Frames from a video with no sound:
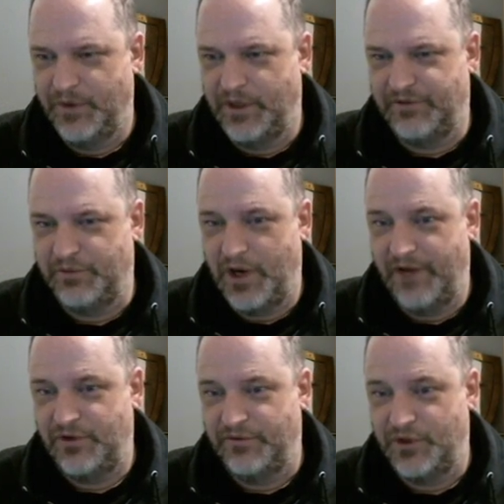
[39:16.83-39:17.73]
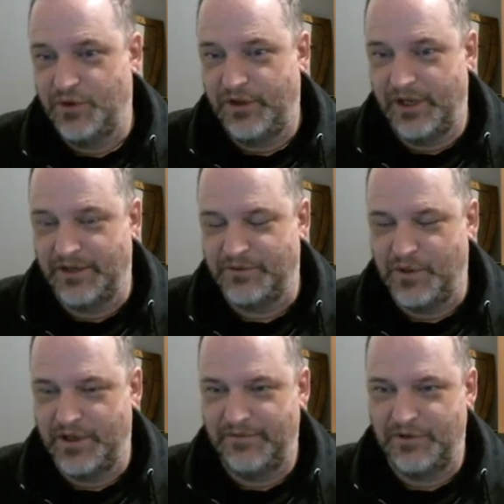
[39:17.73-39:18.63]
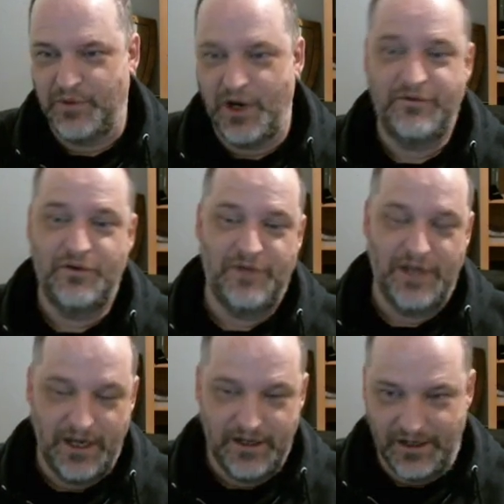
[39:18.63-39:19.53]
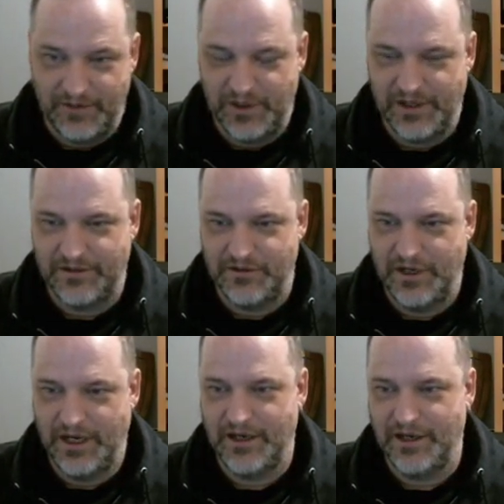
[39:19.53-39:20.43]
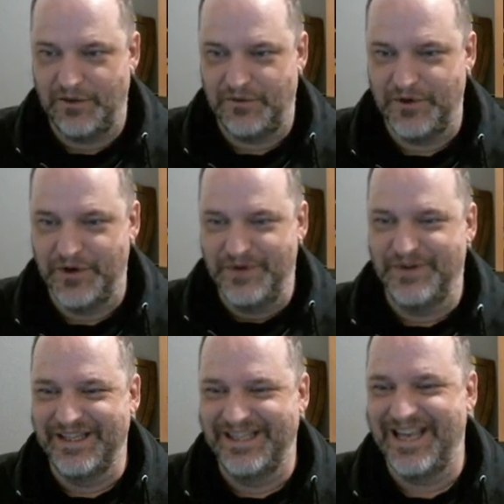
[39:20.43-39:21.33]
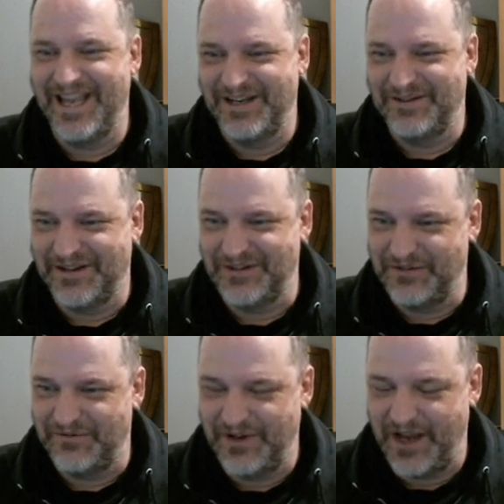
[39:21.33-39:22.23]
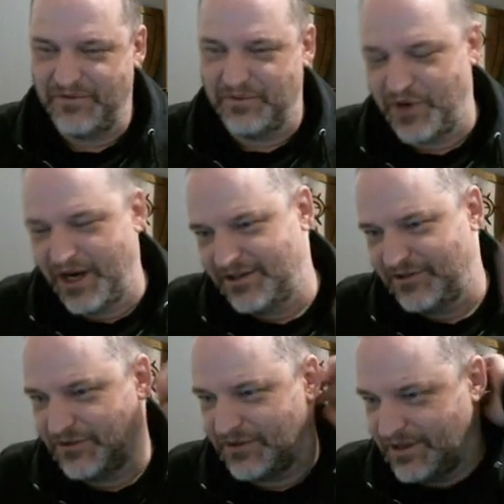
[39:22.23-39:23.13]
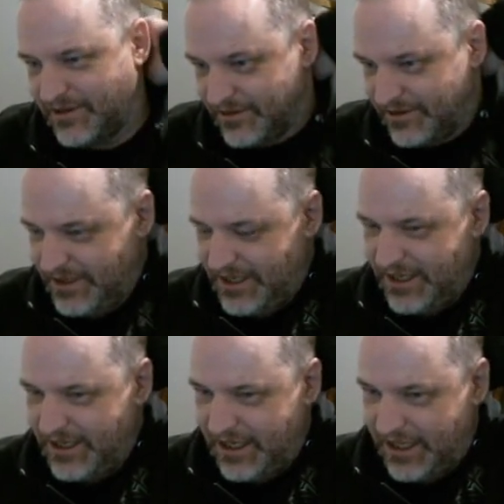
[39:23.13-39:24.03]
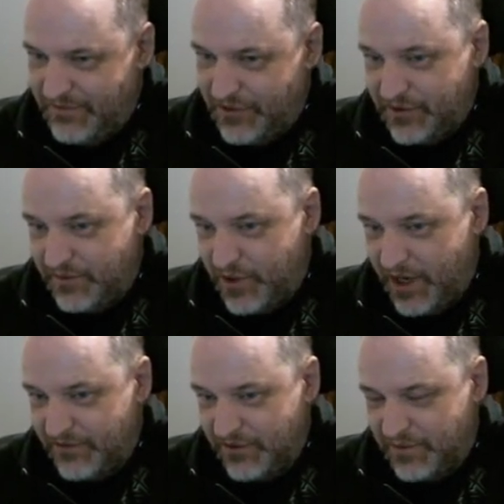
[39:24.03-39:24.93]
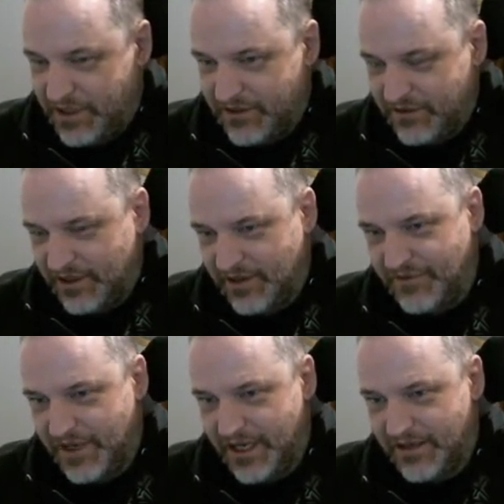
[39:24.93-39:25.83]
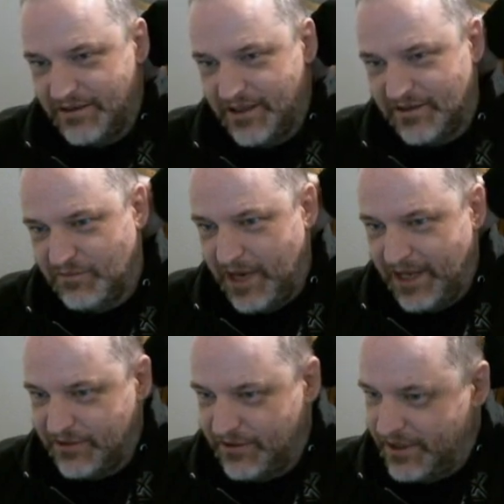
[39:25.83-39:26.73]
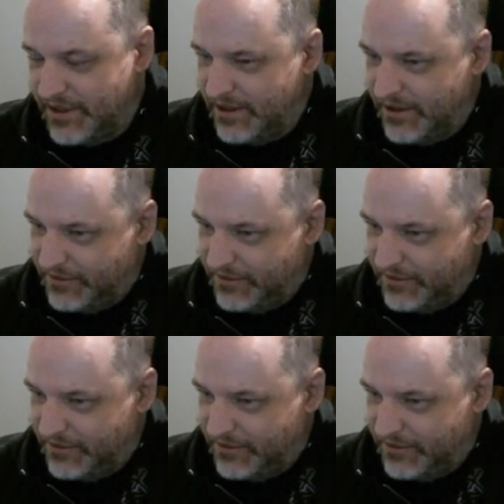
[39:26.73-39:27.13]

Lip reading: they've deprived you of two things. One, they've deprived you of the ending because you can't get through the end because you haven't practiced your skills, and they've also deprived you potentially of that sense of mastery.